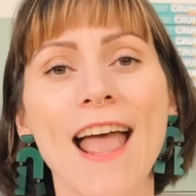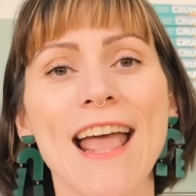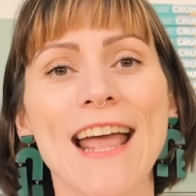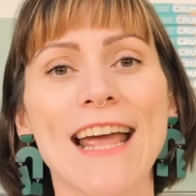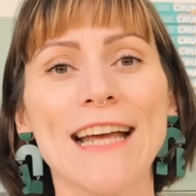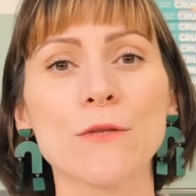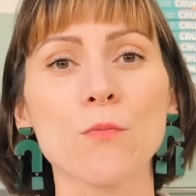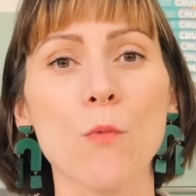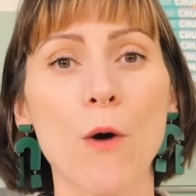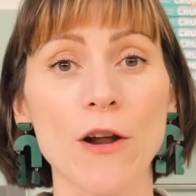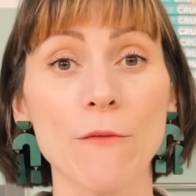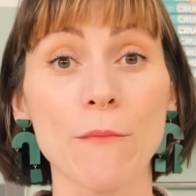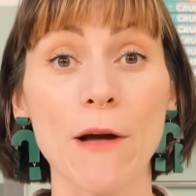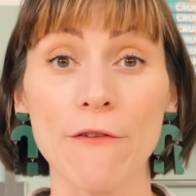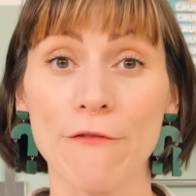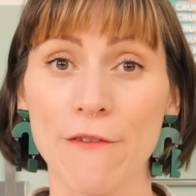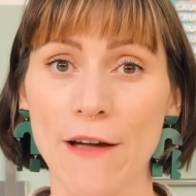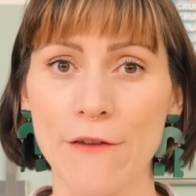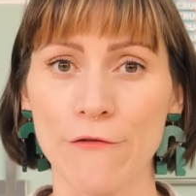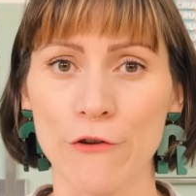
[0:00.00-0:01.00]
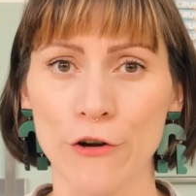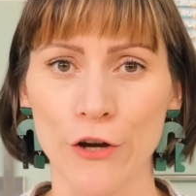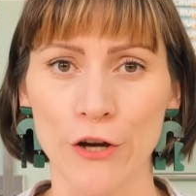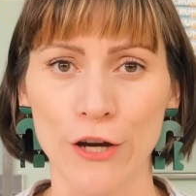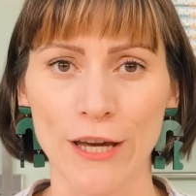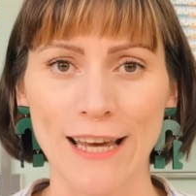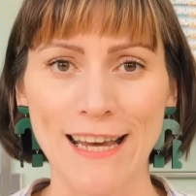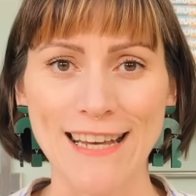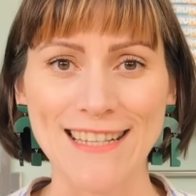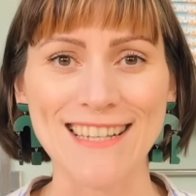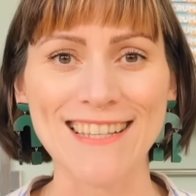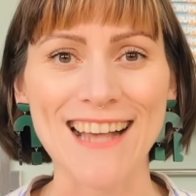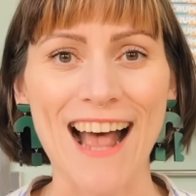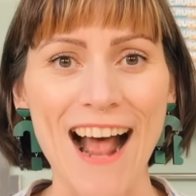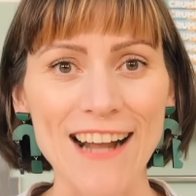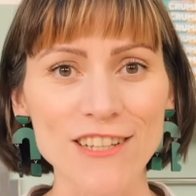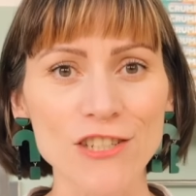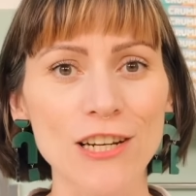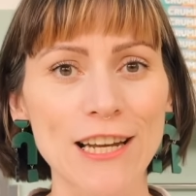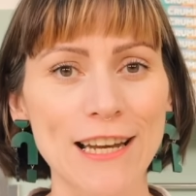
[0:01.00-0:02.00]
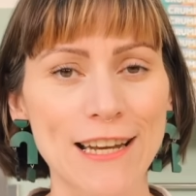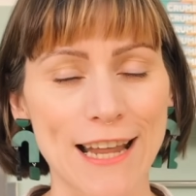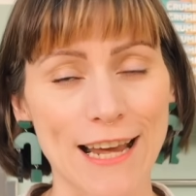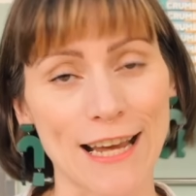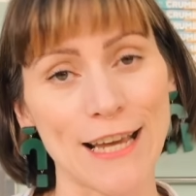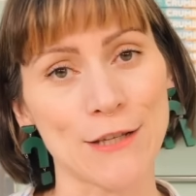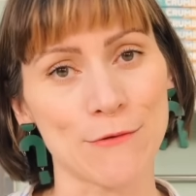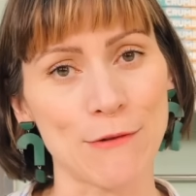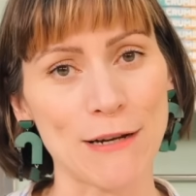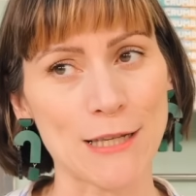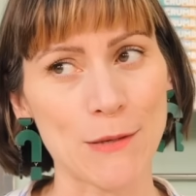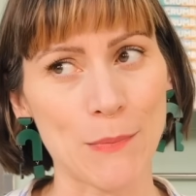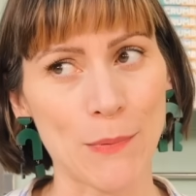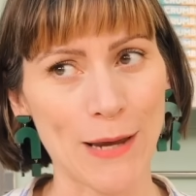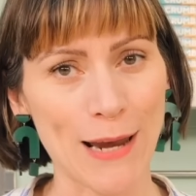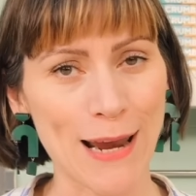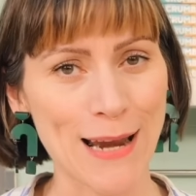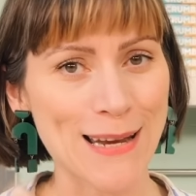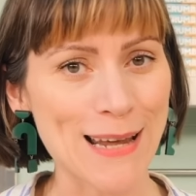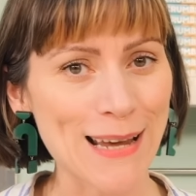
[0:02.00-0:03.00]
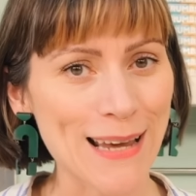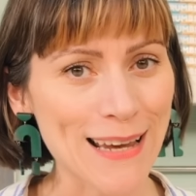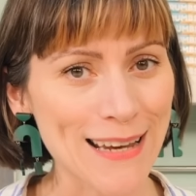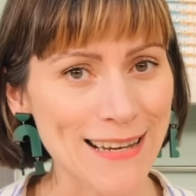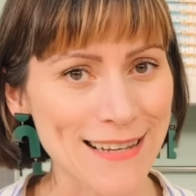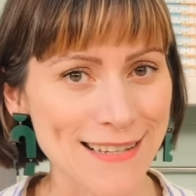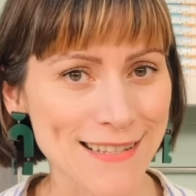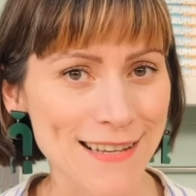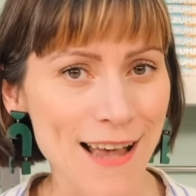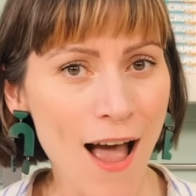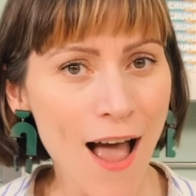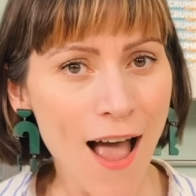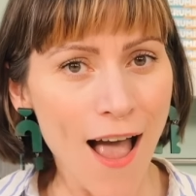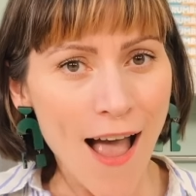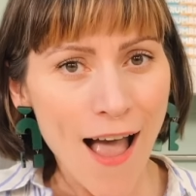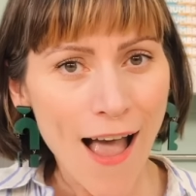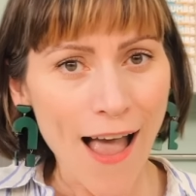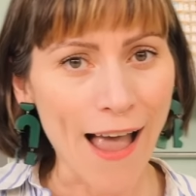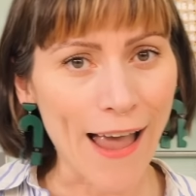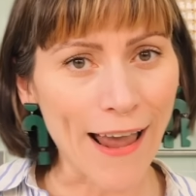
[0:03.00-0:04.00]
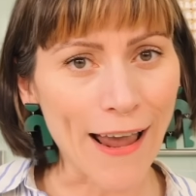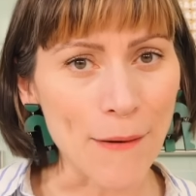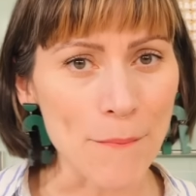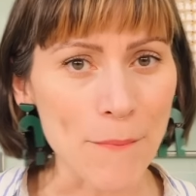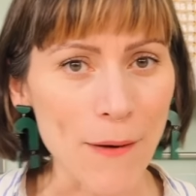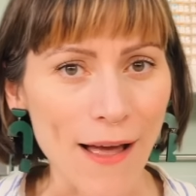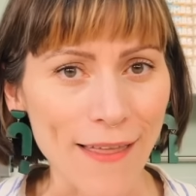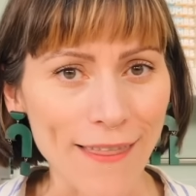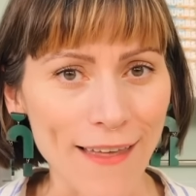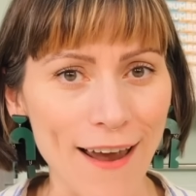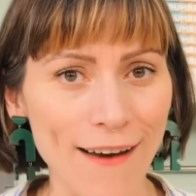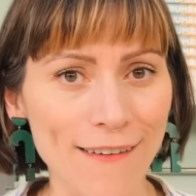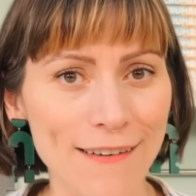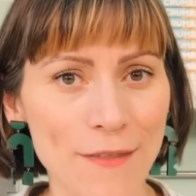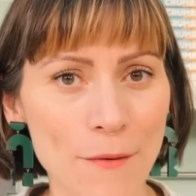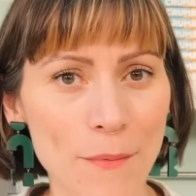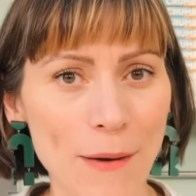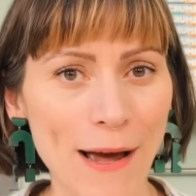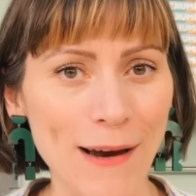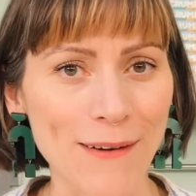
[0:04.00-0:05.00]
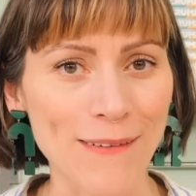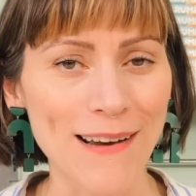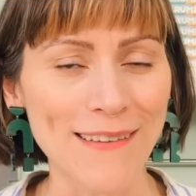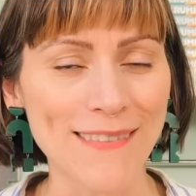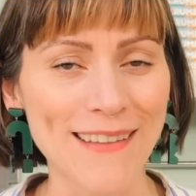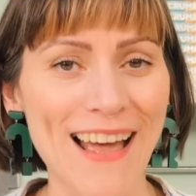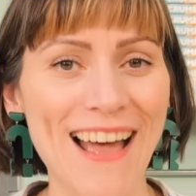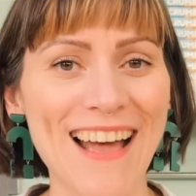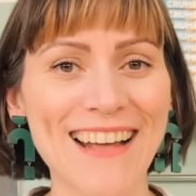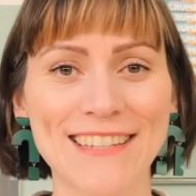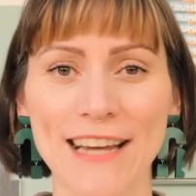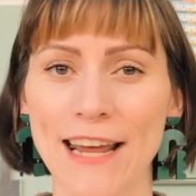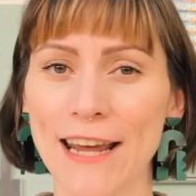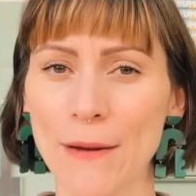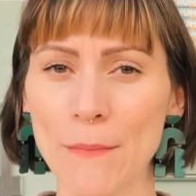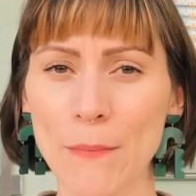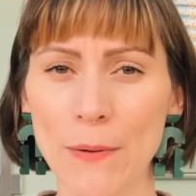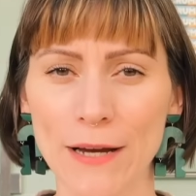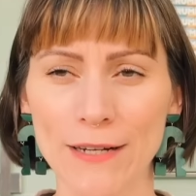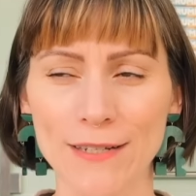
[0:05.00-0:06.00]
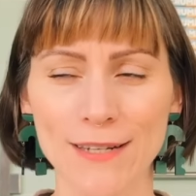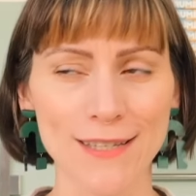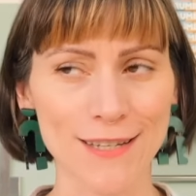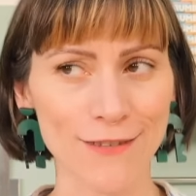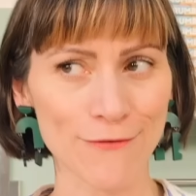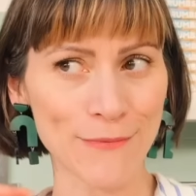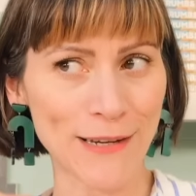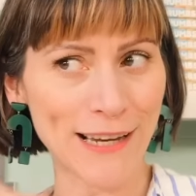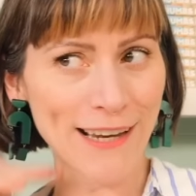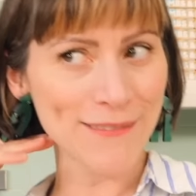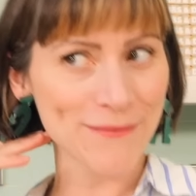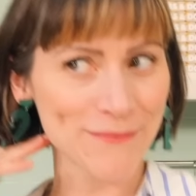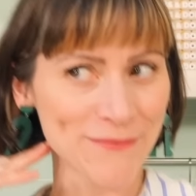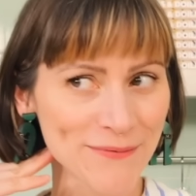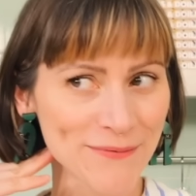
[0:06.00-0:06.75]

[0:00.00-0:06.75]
It's one of my favorite cookies. It's actually Nikki's recipe. Nikki is hanging back there in the background there, taking pictures of me.